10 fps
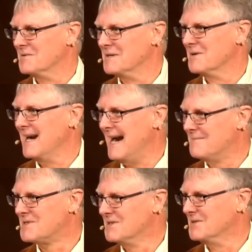We were
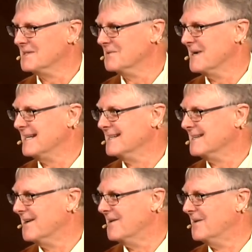absolutely ready to
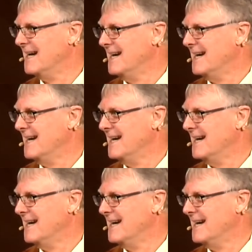go